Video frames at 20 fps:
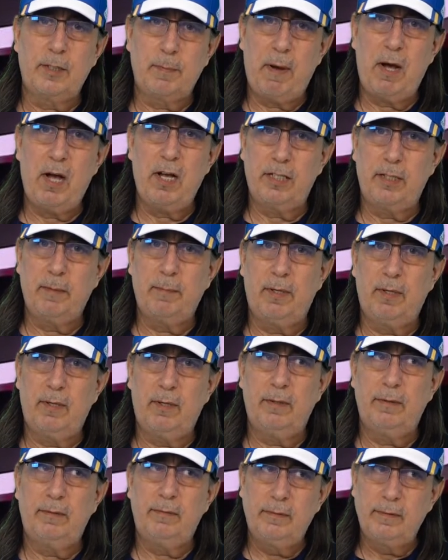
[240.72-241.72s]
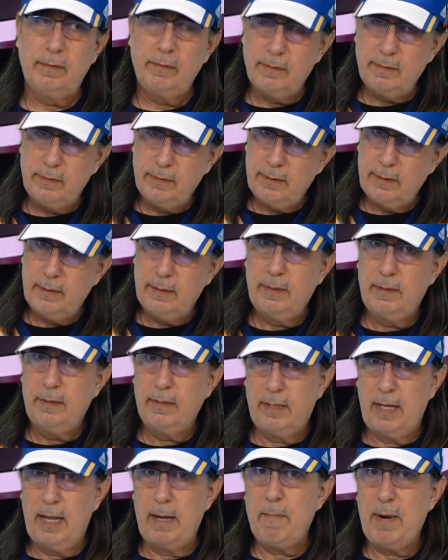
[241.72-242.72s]
possible
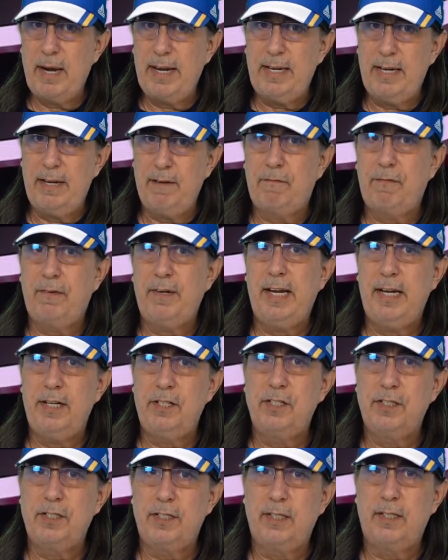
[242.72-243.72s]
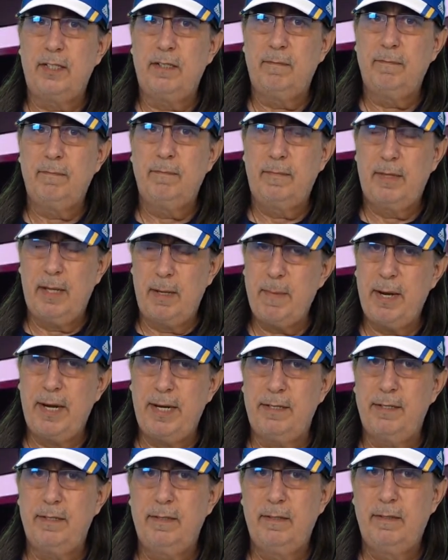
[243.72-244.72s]
they might hit free agency. They
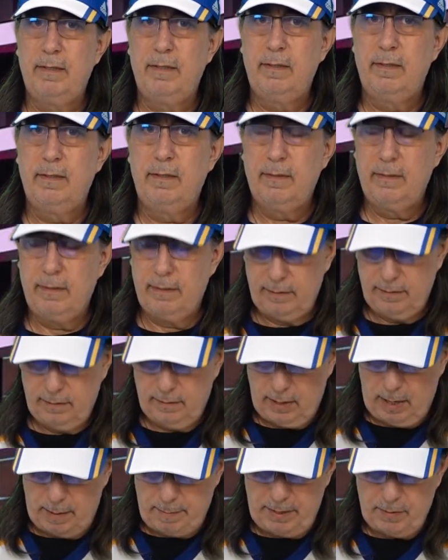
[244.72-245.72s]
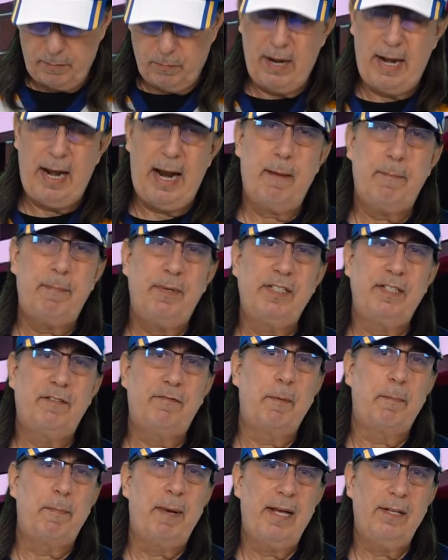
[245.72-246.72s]
might. I mean, what happens if
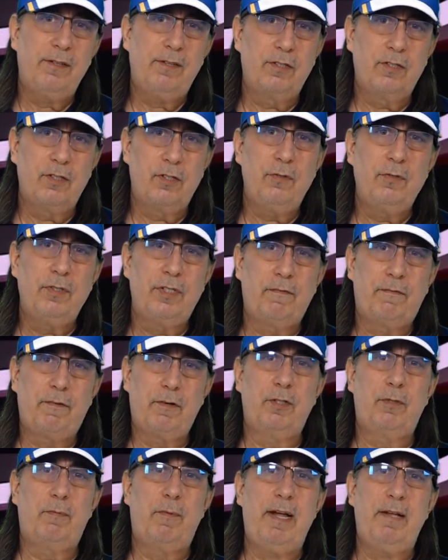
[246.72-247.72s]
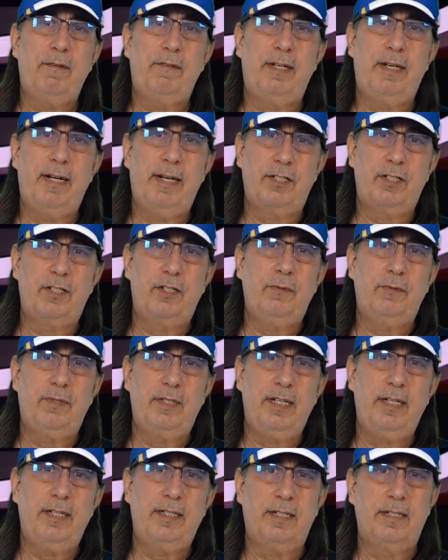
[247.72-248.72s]
the Panthers lose the first round the next two
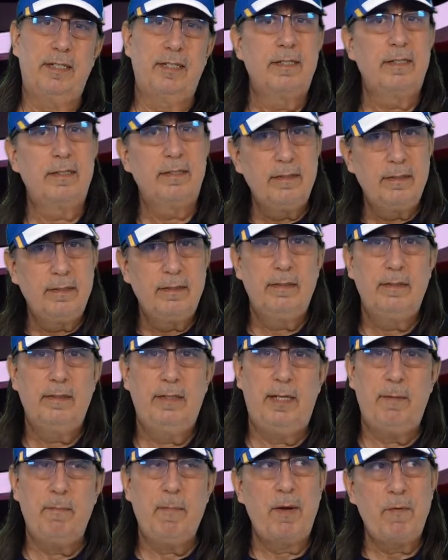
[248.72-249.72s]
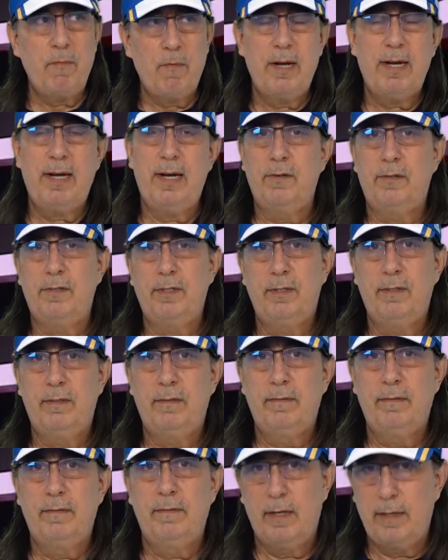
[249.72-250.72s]
seasons? He might want out.
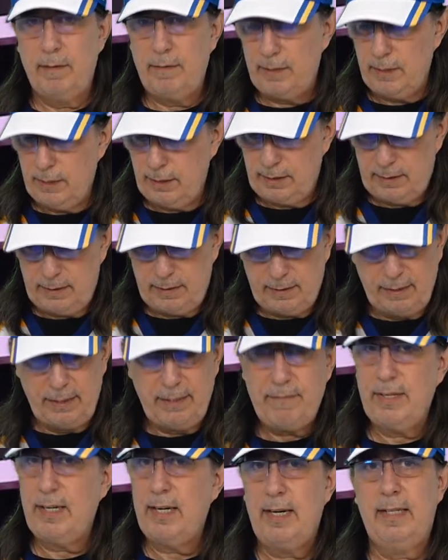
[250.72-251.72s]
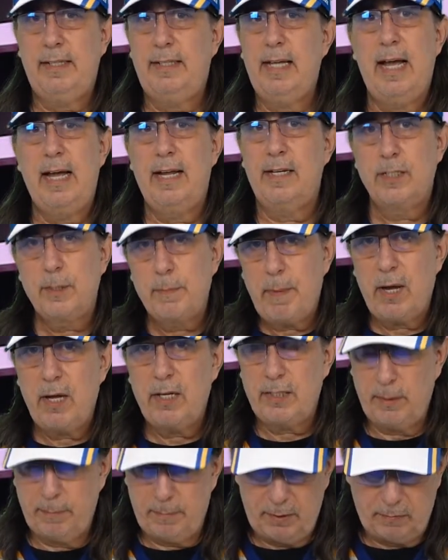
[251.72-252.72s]
I'm just leaving it at that. It's
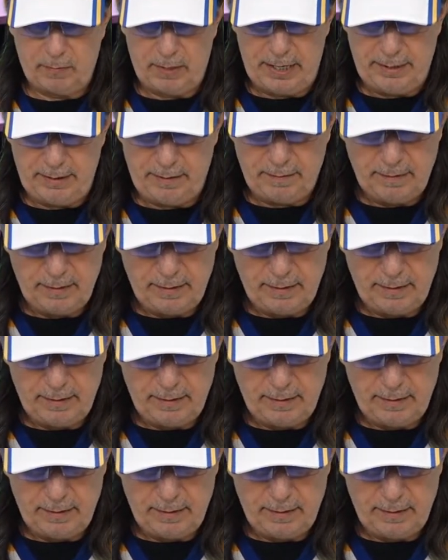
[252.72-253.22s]
possible, right?